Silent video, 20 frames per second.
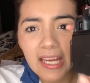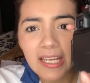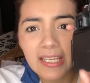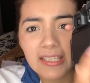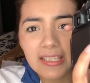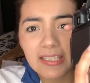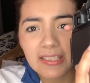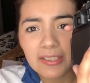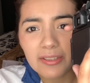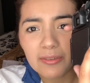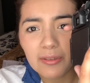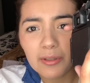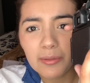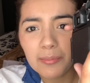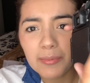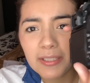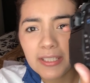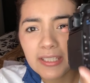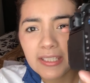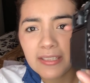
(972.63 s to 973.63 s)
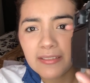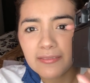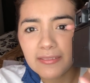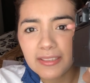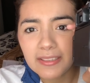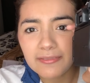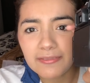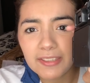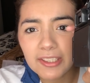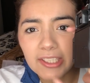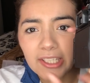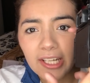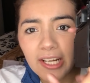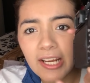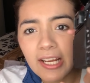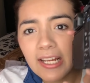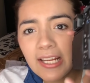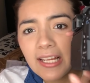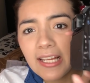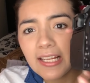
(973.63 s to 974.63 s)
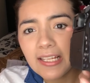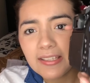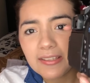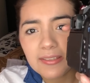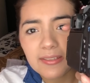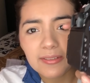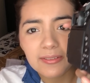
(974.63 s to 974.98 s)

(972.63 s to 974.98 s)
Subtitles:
and then you open it, whatever. And